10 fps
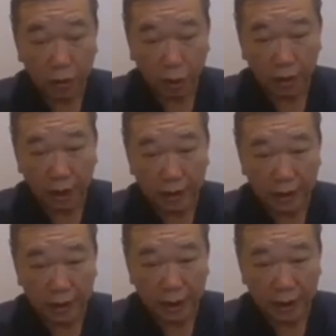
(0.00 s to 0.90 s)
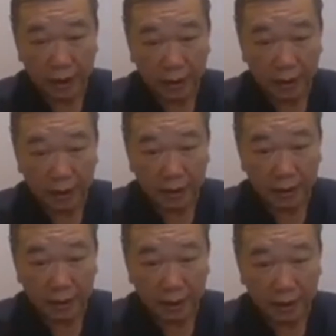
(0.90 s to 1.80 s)
Okay, this
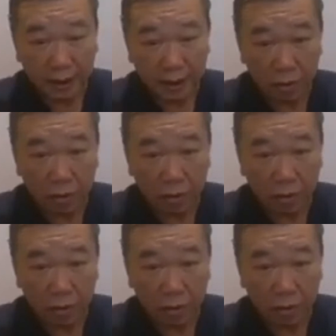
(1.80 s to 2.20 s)
thing